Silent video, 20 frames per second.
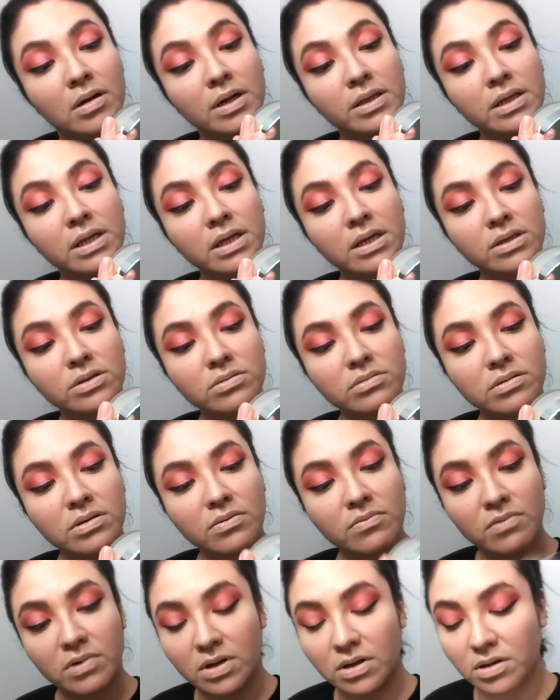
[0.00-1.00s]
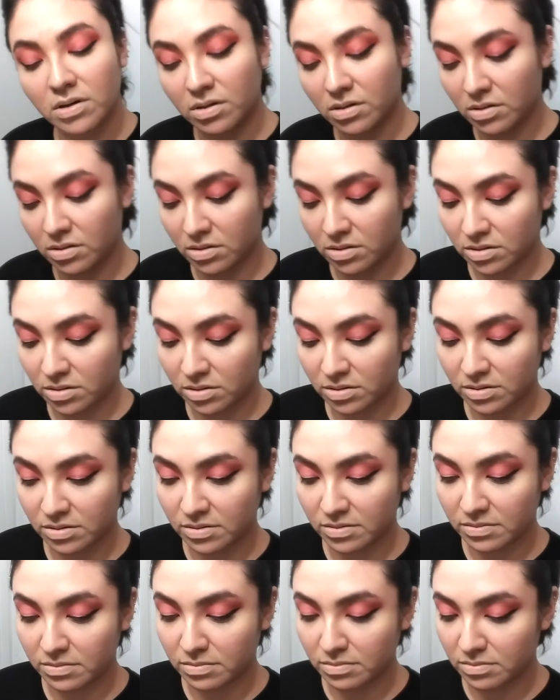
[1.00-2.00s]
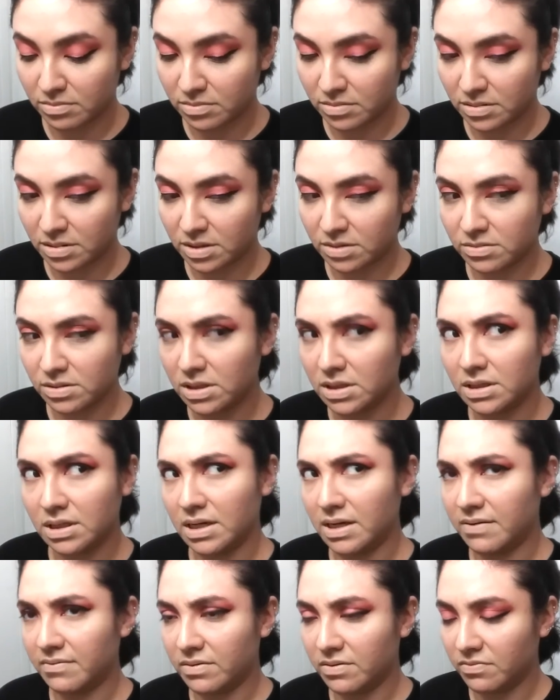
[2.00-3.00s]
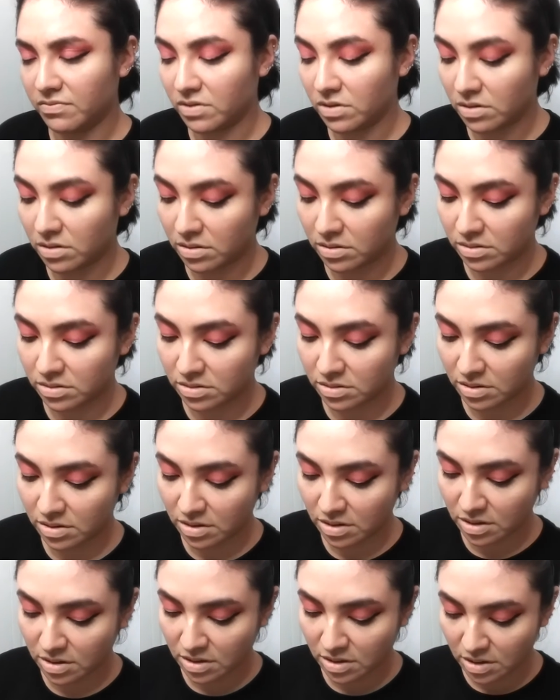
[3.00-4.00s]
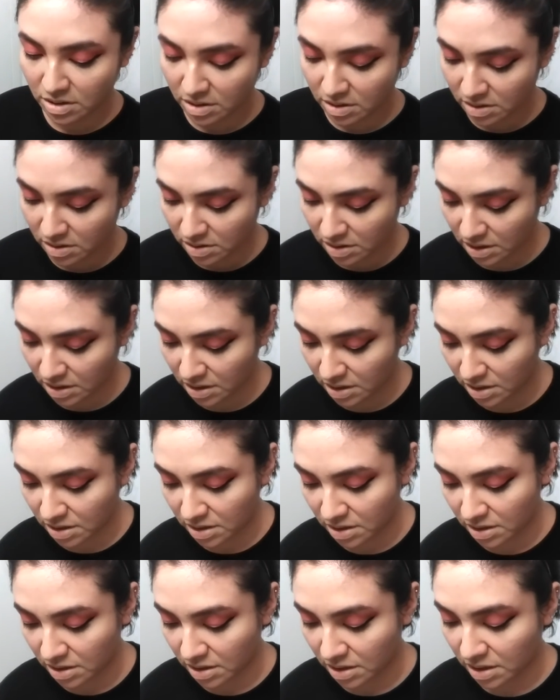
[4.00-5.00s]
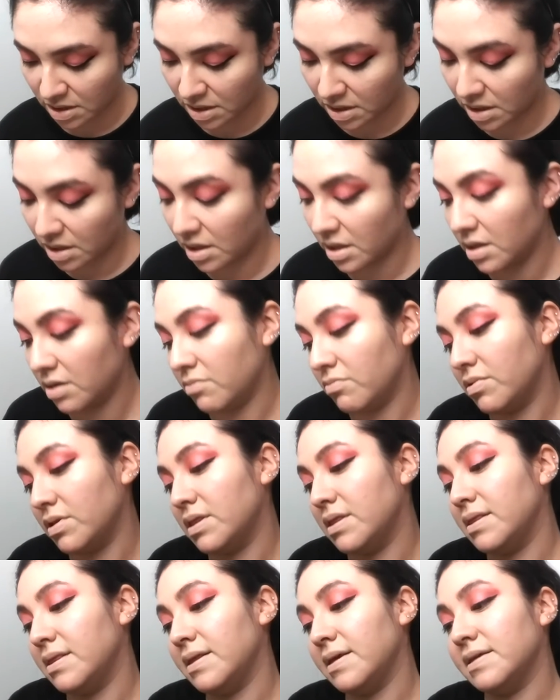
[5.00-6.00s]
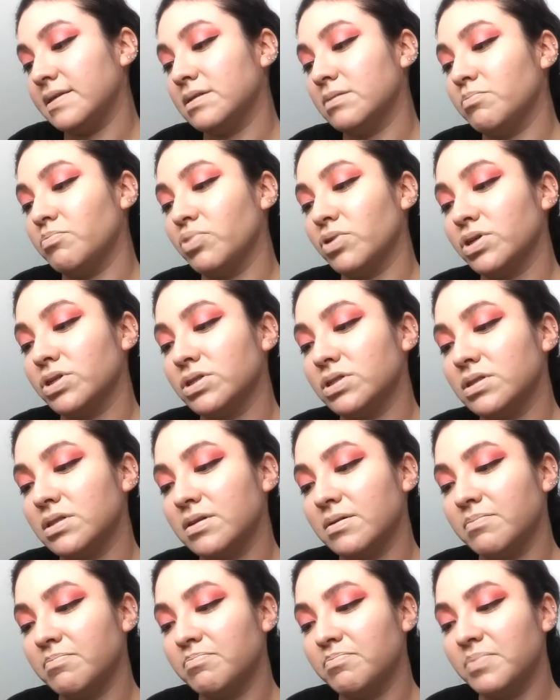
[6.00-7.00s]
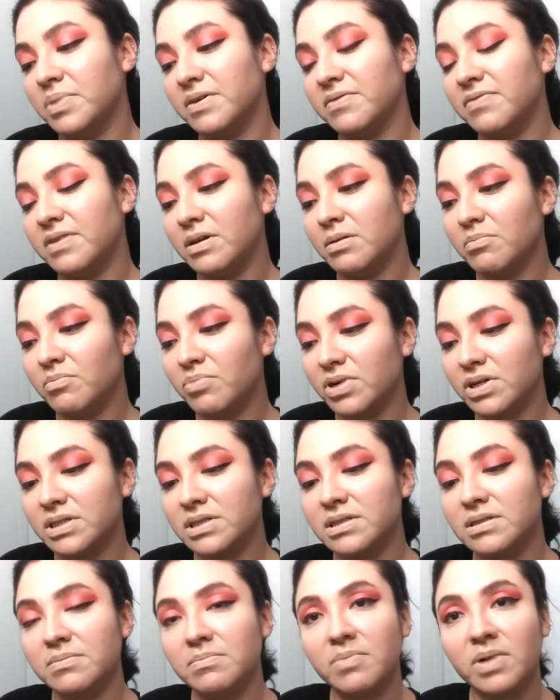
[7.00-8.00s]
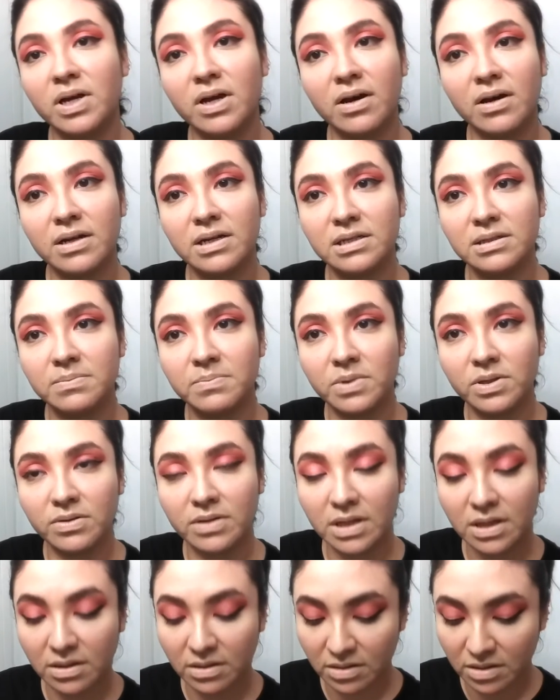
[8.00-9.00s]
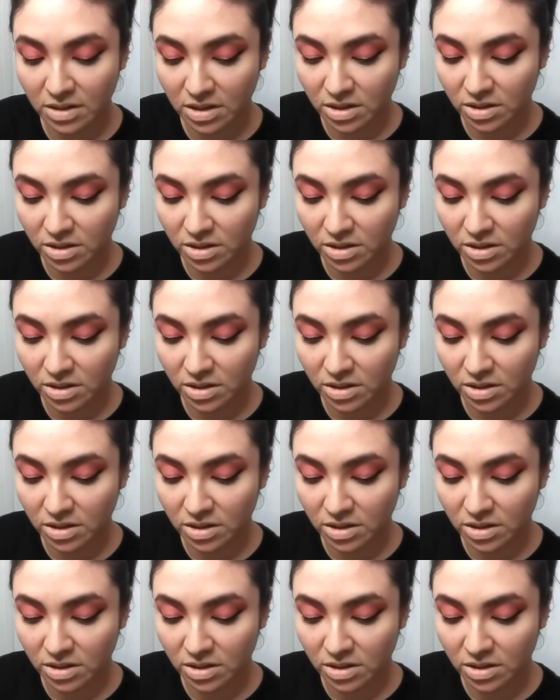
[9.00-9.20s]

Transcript: I think it's only one color. I don't think they have different colors. And I got it with this brush, the buffing brush by Honest Beauty.